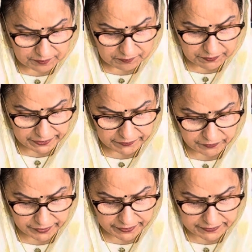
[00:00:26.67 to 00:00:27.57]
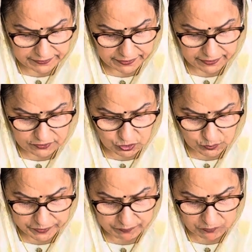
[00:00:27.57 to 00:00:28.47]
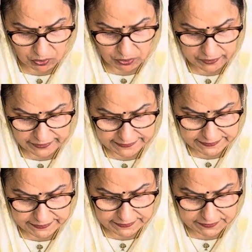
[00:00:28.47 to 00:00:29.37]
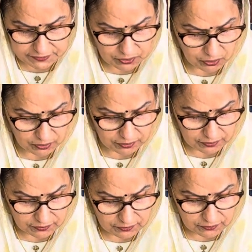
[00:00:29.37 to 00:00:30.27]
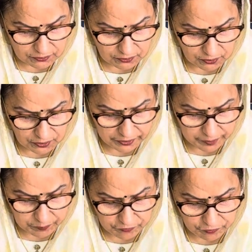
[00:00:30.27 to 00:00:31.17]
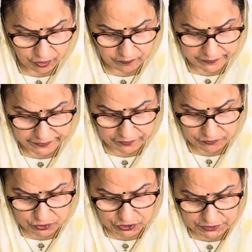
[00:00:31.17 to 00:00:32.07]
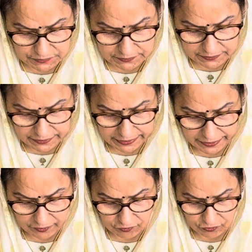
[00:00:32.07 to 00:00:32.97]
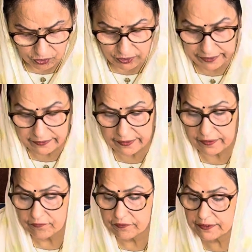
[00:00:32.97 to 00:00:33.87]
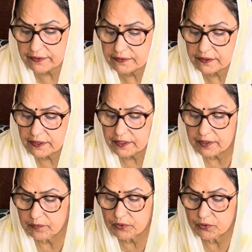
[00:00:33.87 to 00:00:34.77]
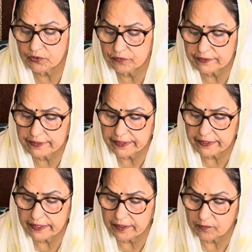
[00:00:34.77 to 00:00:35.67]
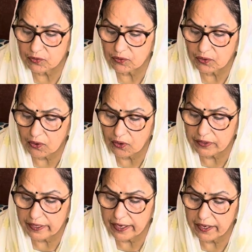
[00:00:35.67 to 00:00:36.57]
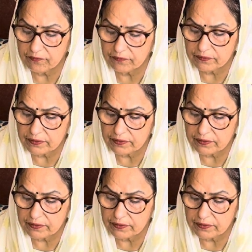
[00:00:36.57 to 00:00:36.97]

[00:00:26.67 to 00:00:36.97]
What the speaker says: My great and supreme Lord has created all. O Lord, I perform thy devotion and fall at thine feet. Imbued with thy name, O Lord, I have